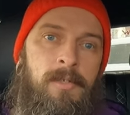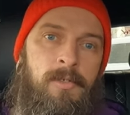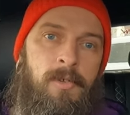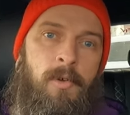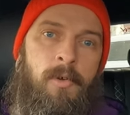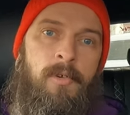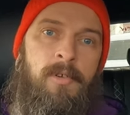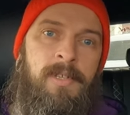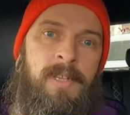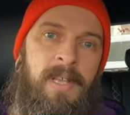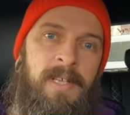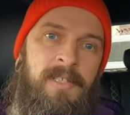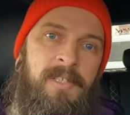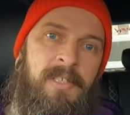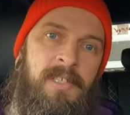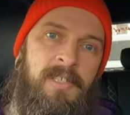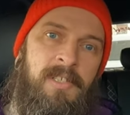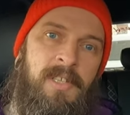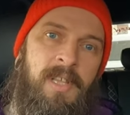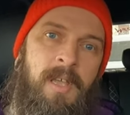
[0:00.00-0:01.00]
The Haldex
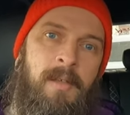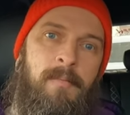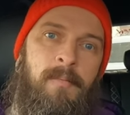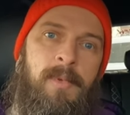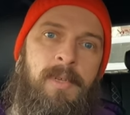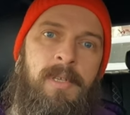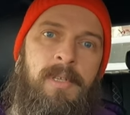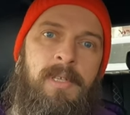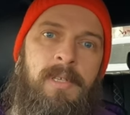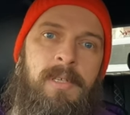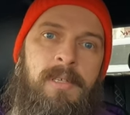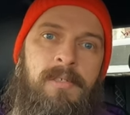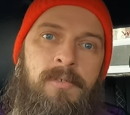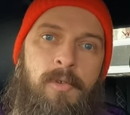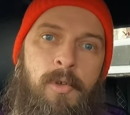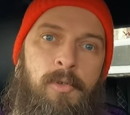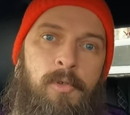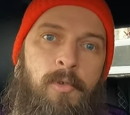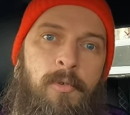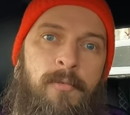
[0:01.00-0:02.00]
system
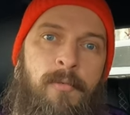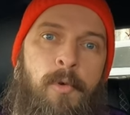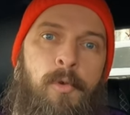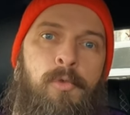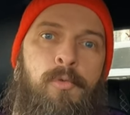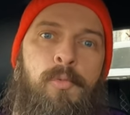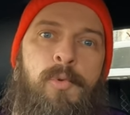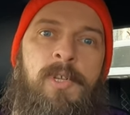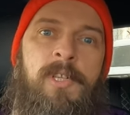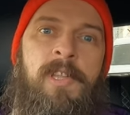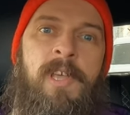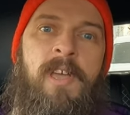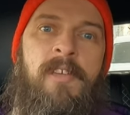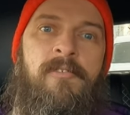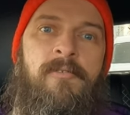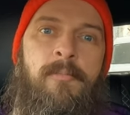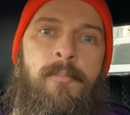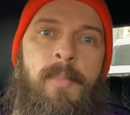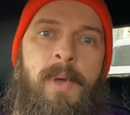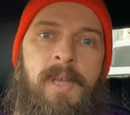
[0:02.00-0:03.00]
got a front wheel
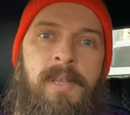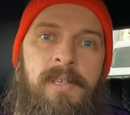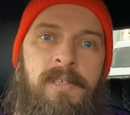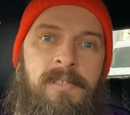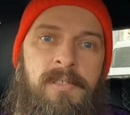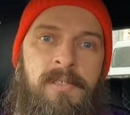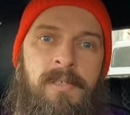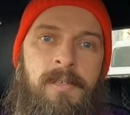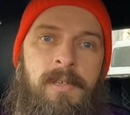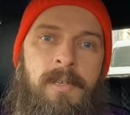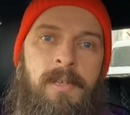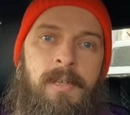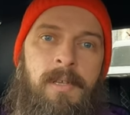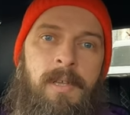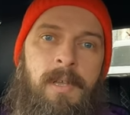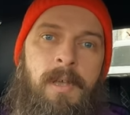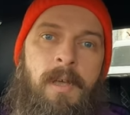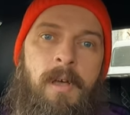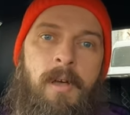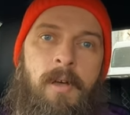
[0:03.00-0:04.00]
drive bias,
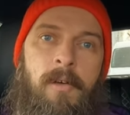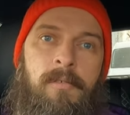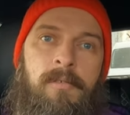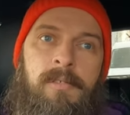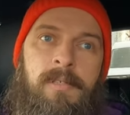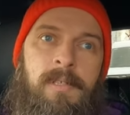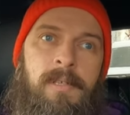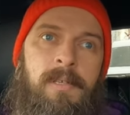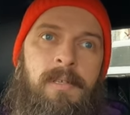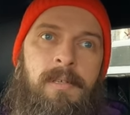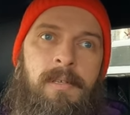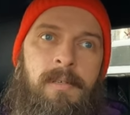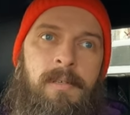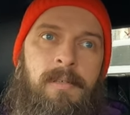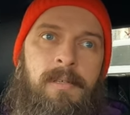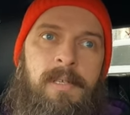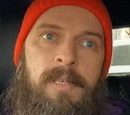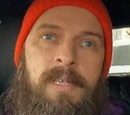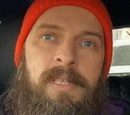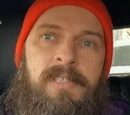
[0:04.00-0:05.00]
and
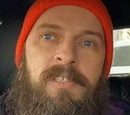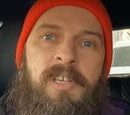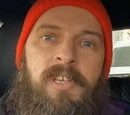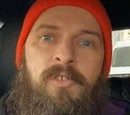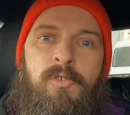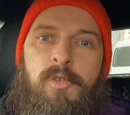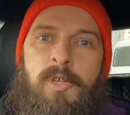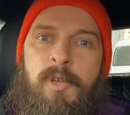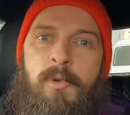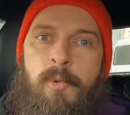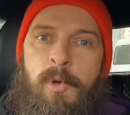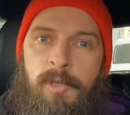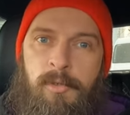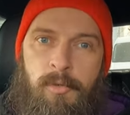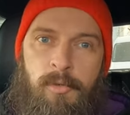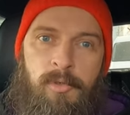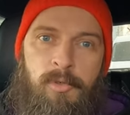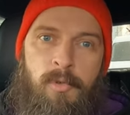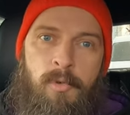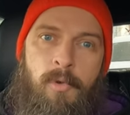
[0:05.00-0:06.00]
it's actually quite
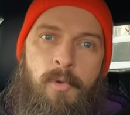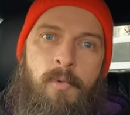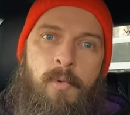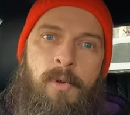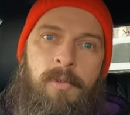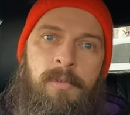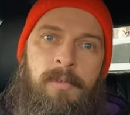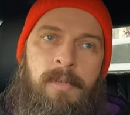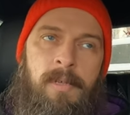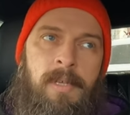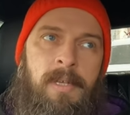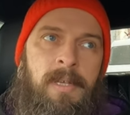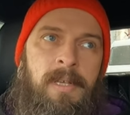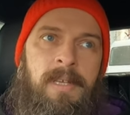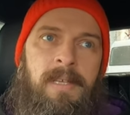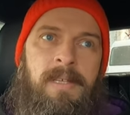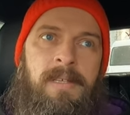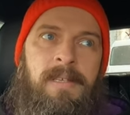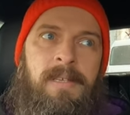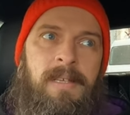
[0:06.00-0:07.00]
a strong one.
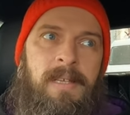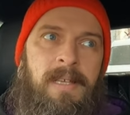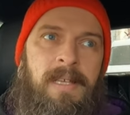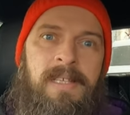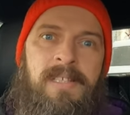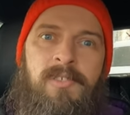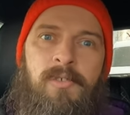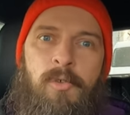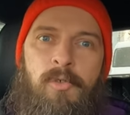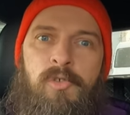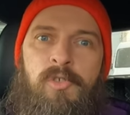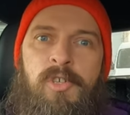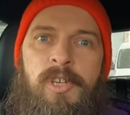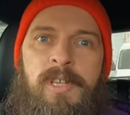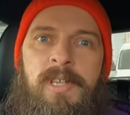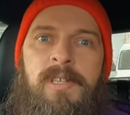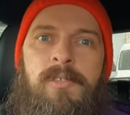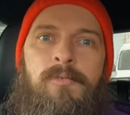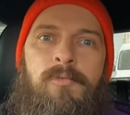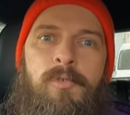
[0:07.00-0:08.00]

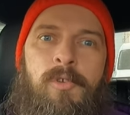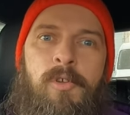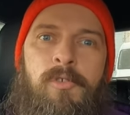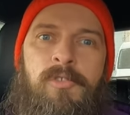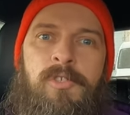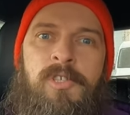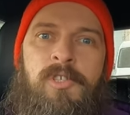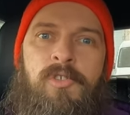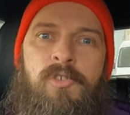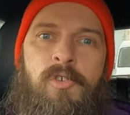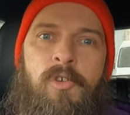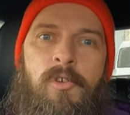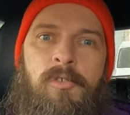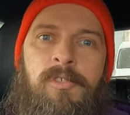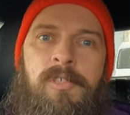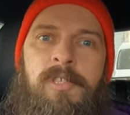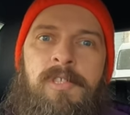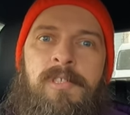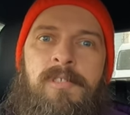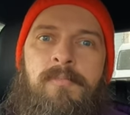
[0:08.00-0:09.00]
Essentially, to cut it
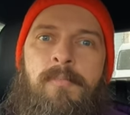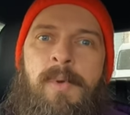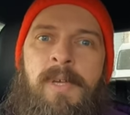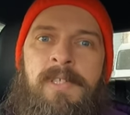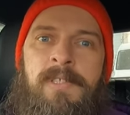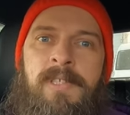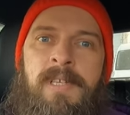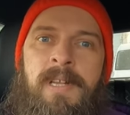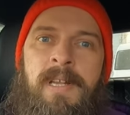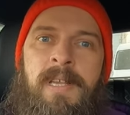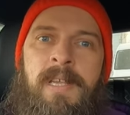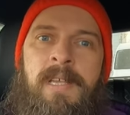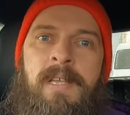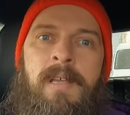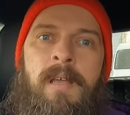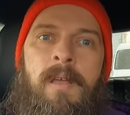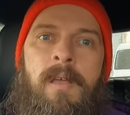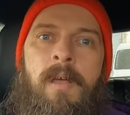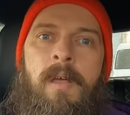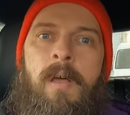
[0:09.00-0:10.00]
short, it's
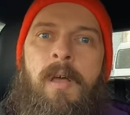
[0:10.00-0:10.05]
basically